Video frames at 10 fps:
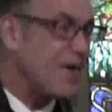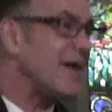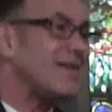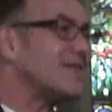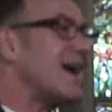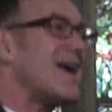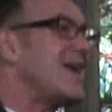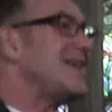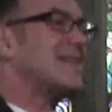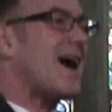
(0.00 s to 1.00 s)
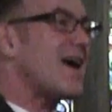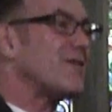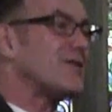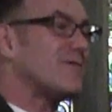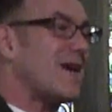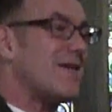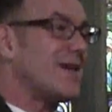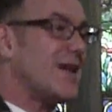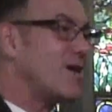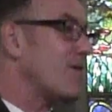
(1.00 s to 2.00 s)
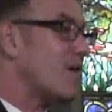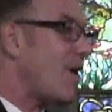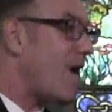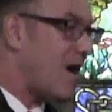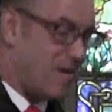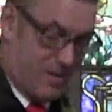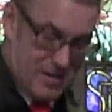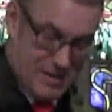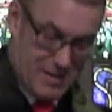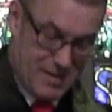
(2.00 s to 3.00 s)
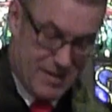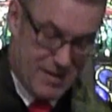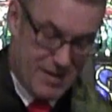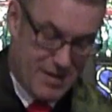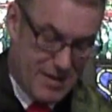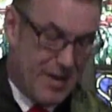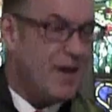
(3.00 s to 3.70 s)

In fact, there's not any tigers around here at all."